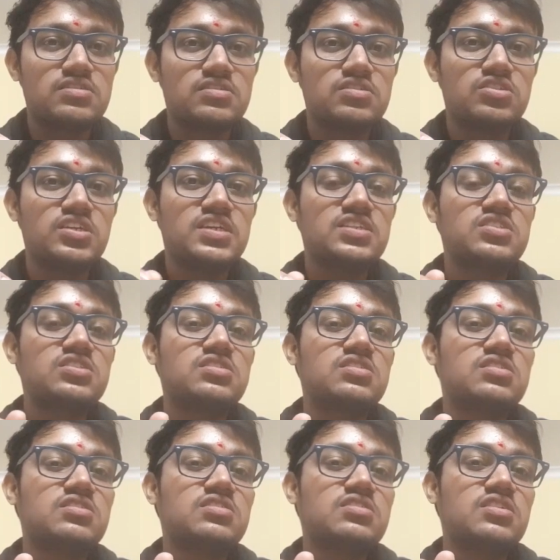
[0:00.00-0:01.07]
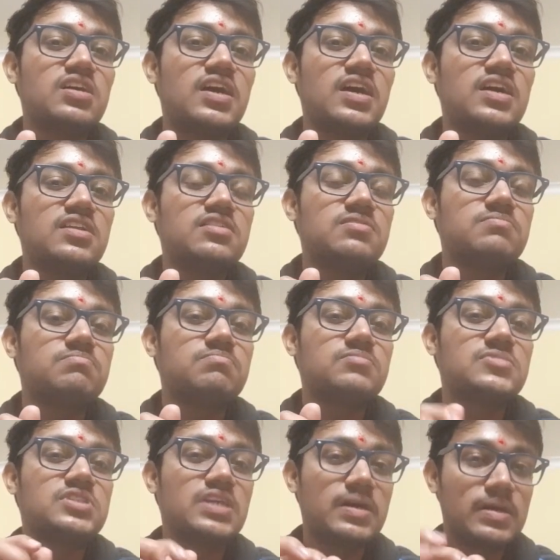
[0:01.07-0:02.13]
this and
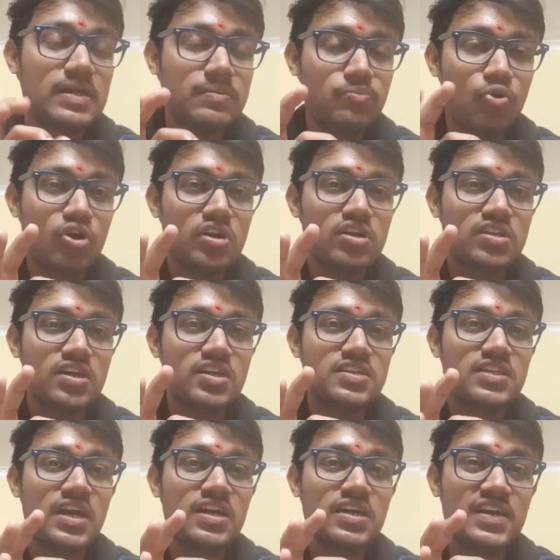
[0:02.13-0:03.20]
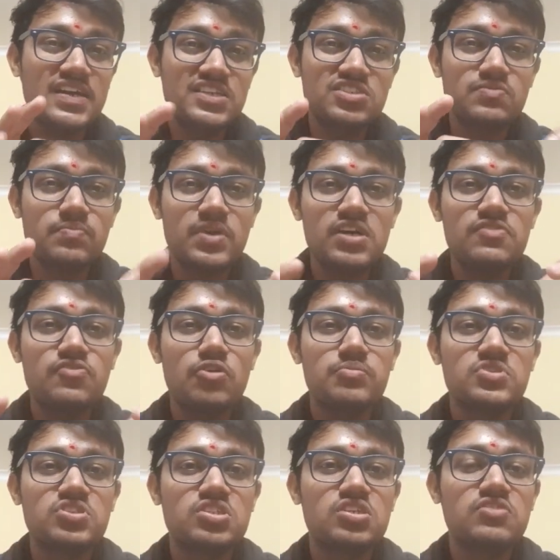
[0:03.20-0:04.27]
the important thing is that it's built from
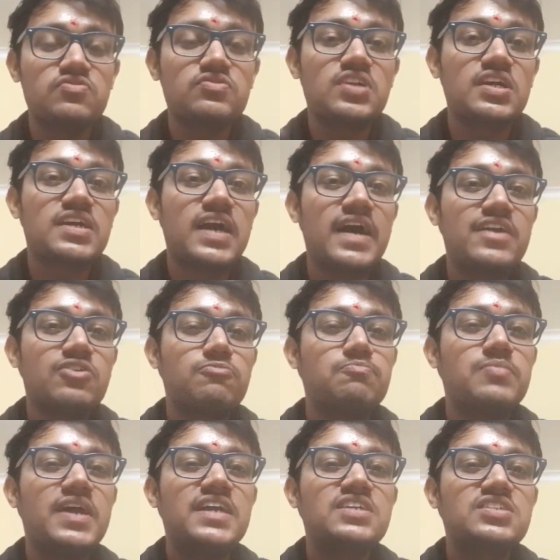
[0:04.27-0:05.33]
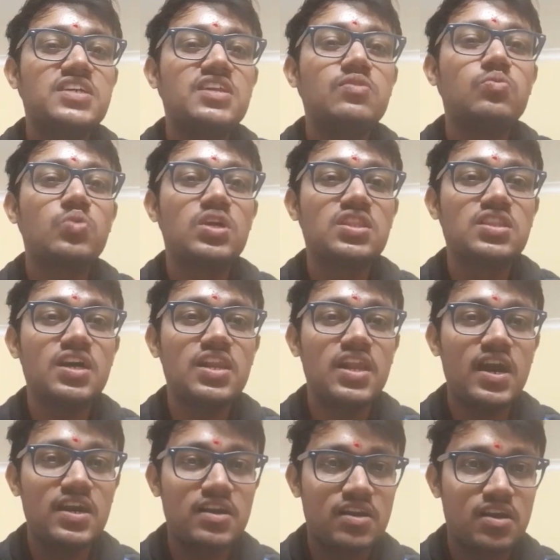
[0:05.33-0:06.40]
a stuff that kind of blends in with the
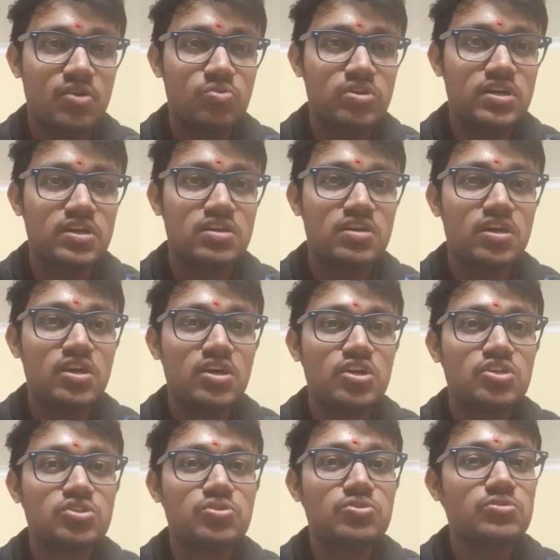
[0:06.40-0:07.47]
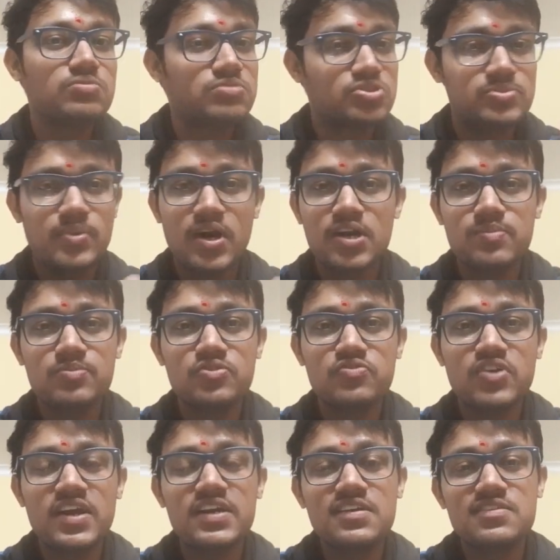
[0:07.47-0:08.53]
land around it. So smart move,
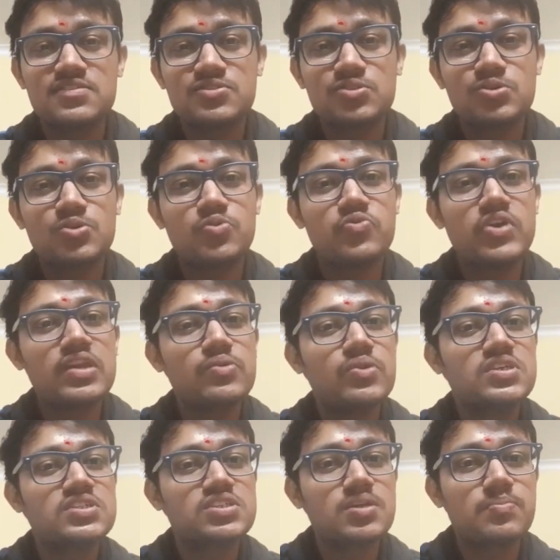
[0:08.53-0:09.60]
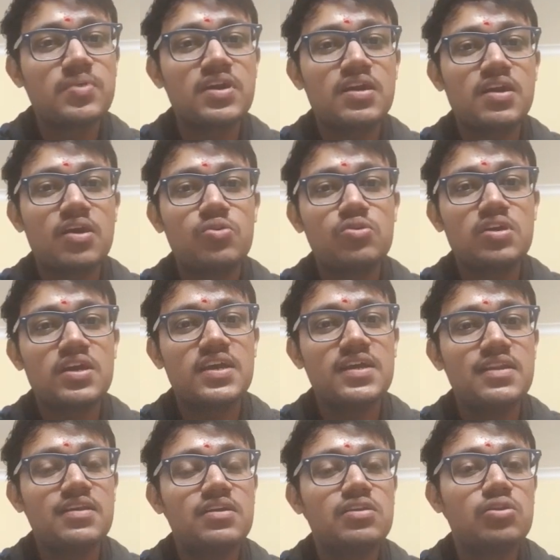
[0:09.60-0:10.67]
right? So when you are zipping around
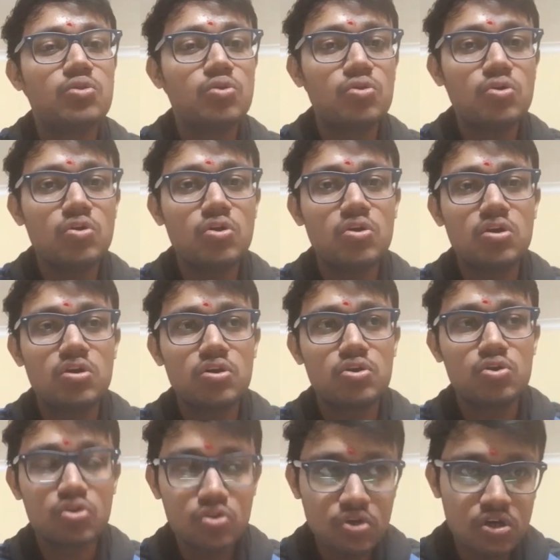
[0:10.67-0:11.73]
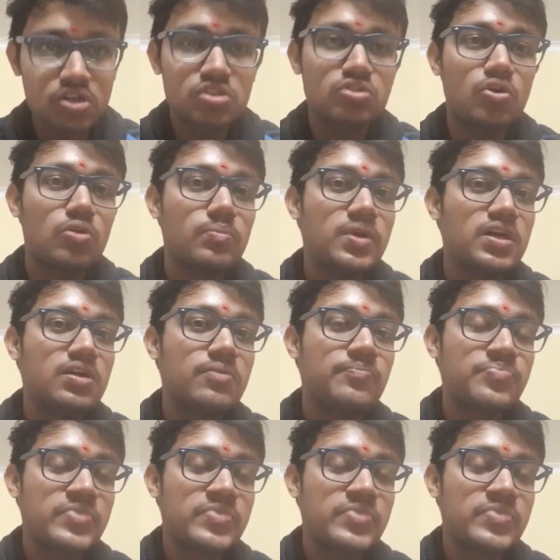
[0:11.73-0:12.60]
in a low earth orbit,